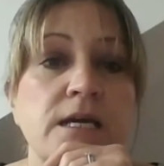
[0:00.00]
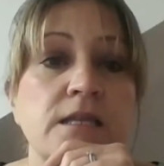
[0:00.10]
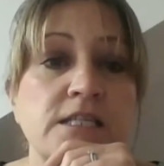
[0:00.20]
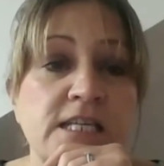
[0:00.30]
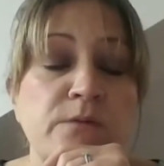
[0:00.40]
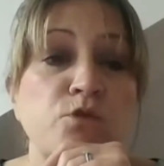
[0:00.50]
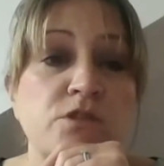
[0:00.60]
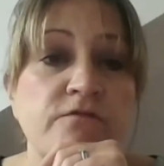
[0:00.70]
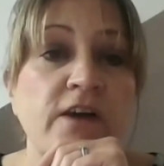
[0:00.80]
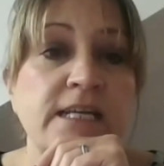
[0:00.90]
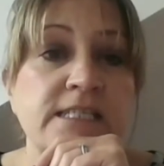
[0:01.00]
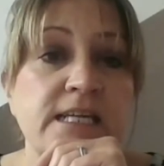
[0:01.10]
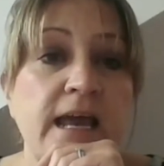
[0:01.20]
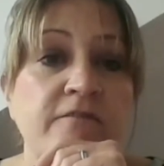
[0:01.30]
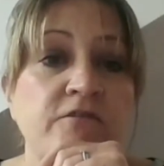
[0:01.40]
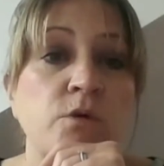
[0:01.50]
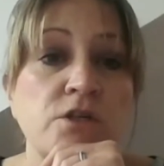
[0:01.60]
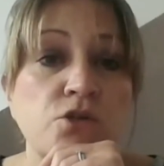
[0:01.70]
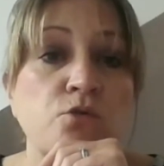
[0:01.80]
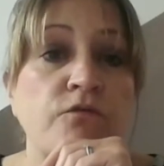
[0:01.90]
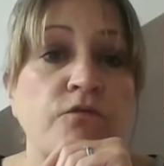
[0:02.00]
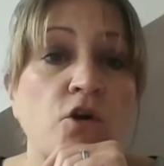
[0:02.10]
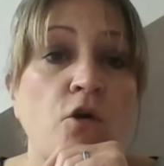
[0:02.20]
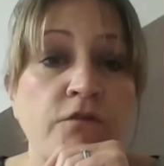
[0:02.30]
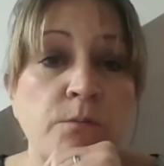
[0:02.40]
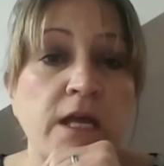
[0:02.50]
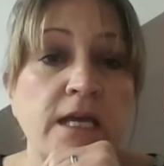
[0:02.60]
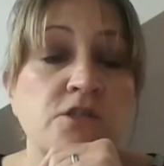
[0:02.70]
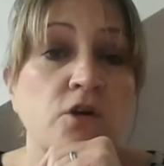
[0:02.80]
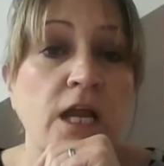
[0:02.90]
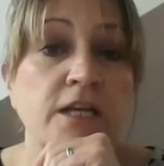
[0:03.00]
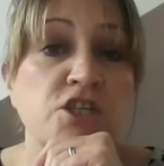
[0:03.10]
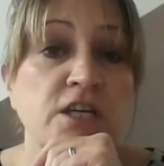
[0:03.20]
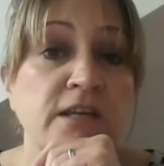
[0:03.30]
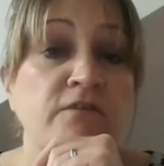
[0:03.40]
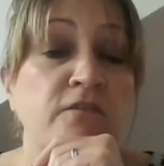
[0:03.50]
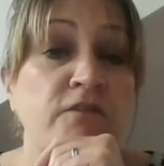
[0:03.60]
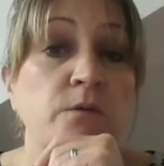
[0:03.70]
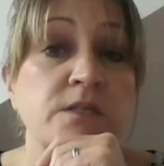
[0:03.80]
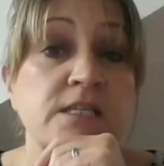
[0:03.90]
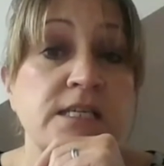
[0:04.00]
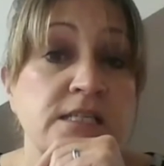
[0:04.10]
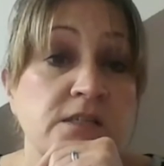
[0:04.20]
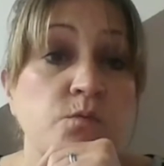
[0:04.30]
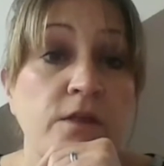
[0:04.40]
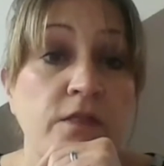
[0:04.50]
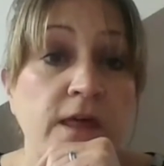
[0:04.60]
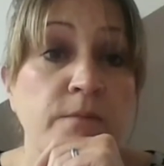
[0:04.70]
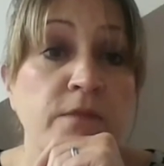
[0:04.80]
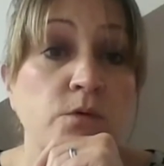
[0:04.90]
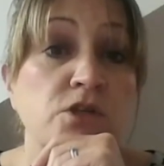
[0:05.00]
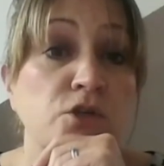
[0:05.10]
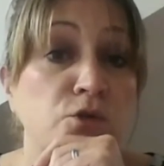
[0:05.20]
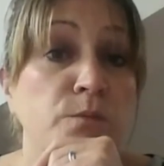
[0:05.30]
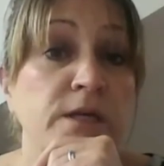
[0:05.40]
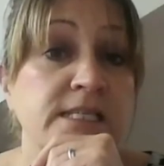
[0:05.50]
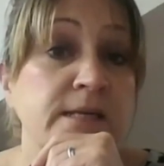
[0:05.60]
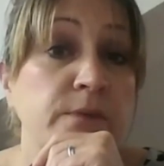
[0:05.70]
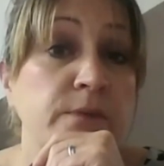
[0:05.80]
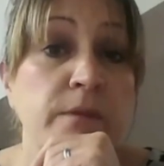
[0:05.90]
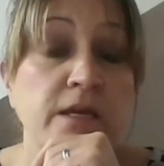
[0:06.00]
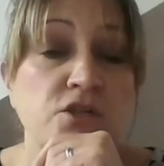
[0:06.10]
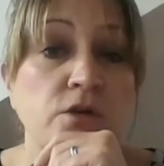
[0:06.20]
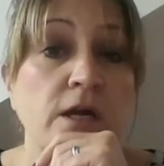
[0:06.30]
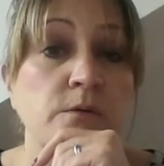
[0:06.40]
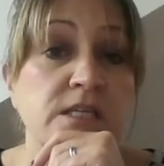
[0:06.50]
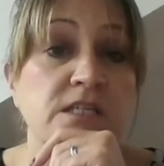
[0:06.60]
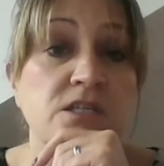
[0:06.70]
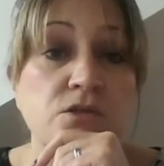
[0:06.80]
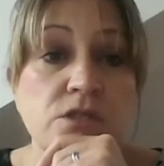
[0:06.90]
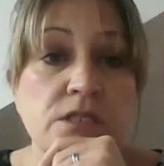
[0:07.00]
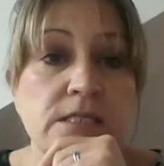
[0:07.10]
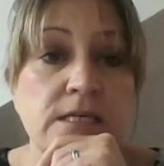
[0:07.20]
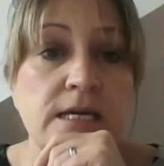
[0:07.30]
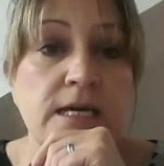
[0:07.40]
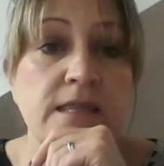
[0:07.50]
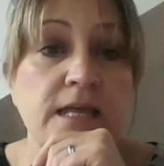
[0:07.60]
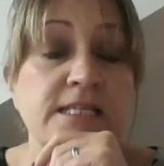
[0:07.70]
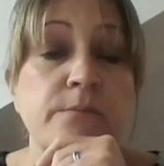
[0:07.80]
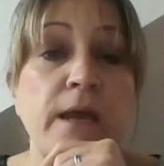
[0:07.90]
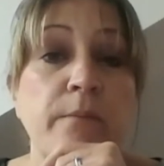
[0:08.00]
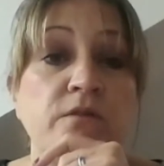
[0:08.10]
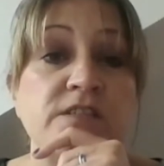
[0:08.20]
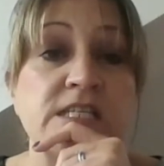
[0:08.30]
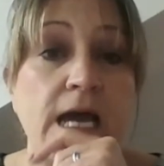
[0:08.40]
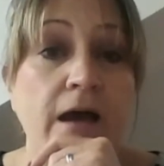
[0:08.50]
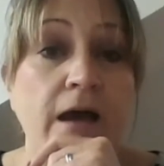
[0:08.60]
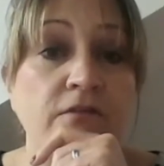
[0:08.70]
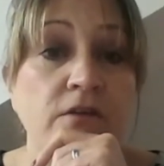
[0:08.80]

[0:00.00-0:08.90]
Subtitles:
the team would invite everyone to go for coffee breaks or lunch, and even if I was seated with them, they would ignore me and simply make sure I was excluded. That's a member of staff.